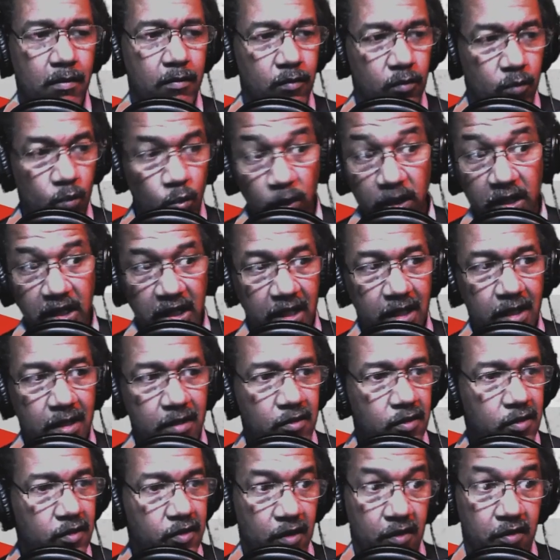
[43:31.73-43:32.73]
We need to
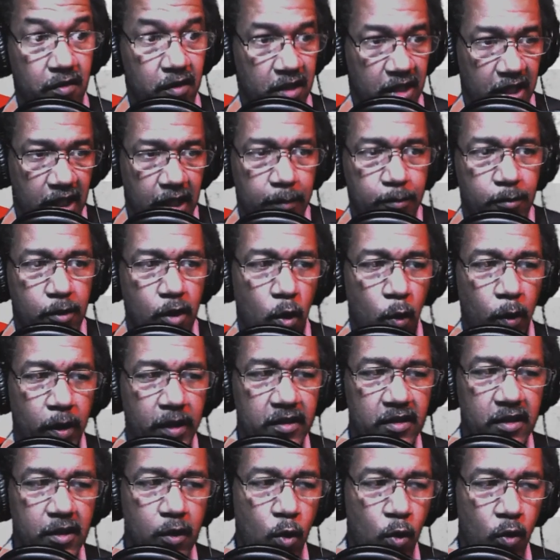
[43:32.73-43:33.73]
just keep going the
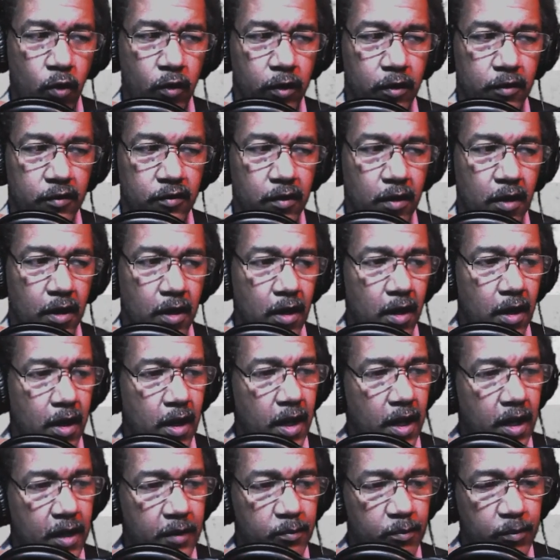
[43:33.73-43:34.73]
course.
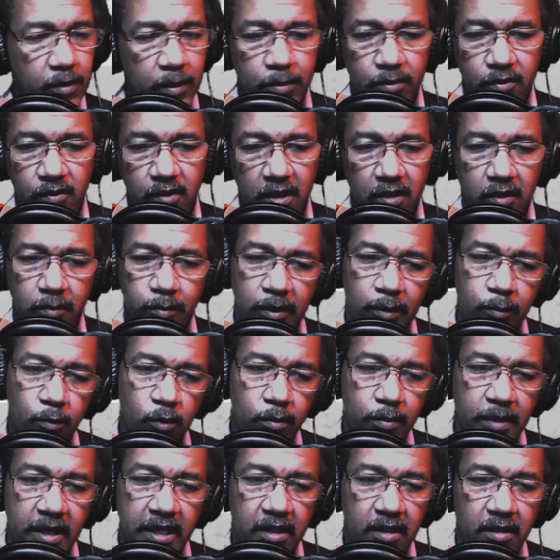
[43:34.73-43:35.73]
And people say to me, well,
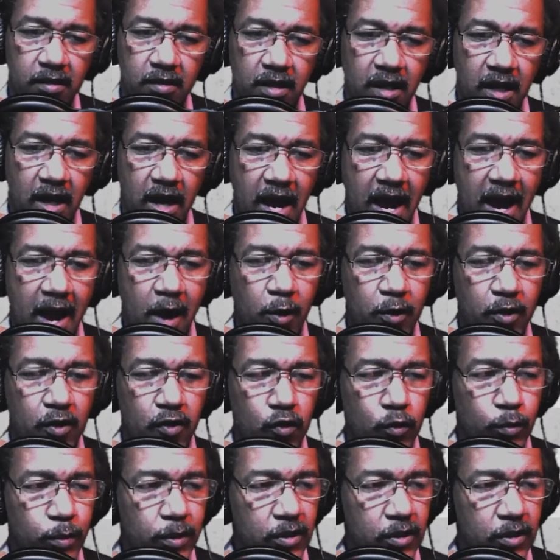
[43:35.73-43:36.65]
Mike, how can you be